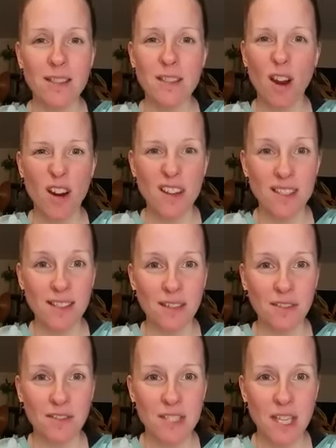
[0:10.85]
It's already
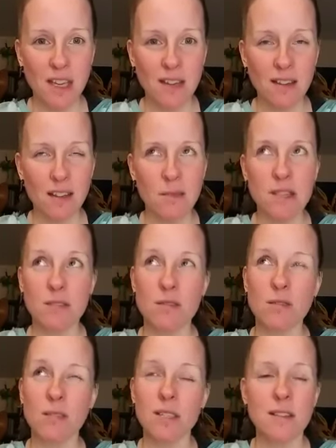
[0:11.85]
day 15. That means
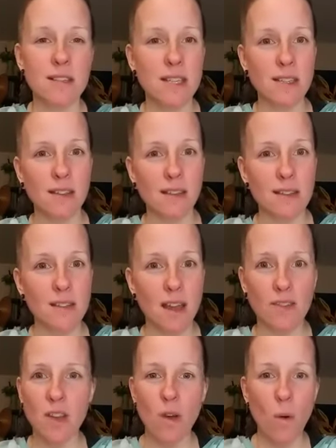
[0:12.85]
there's only 16 days
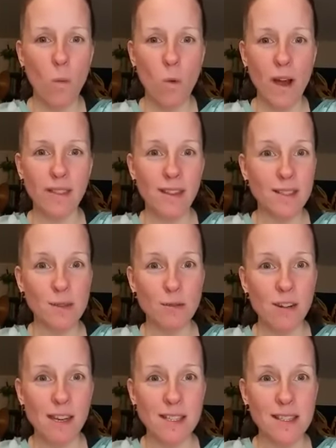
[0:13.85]
left. What? That's so
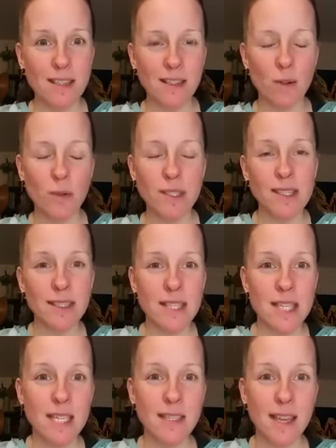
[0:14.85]
crazy. Only
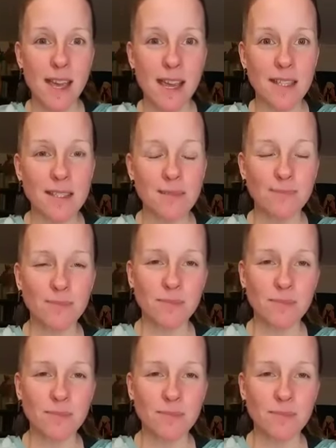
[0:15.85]
16 days.